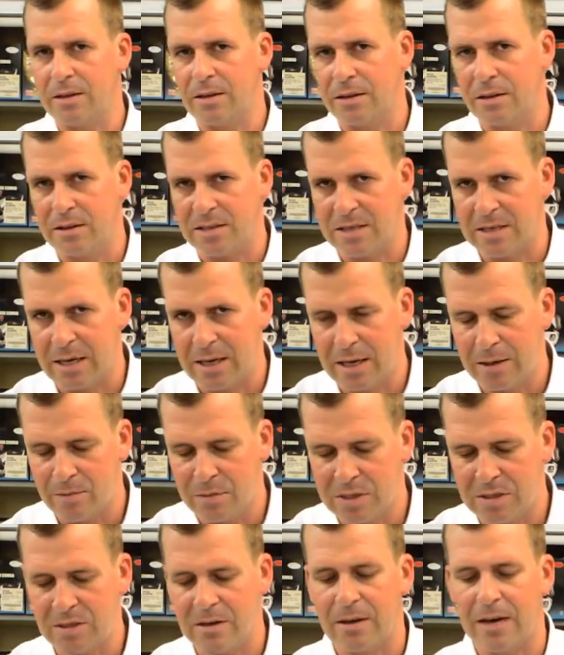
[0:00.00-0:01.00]
the
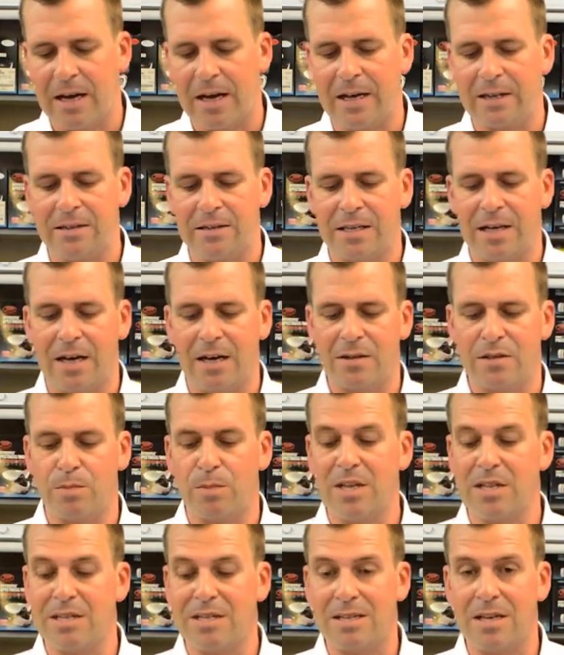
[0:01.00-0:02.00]
seams and
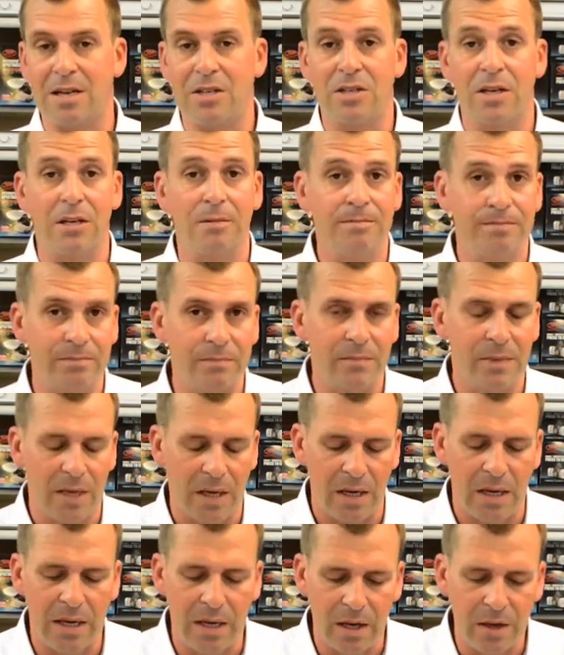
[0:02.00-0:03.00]
split the stitching,
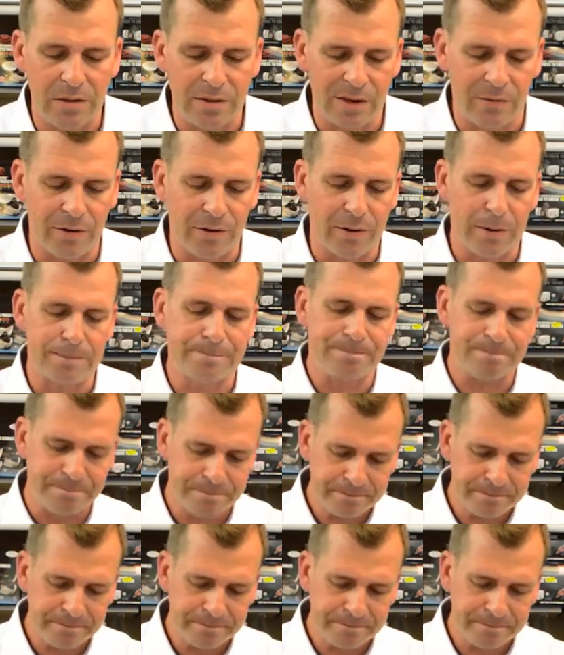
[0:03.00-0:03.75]
and you lose everything.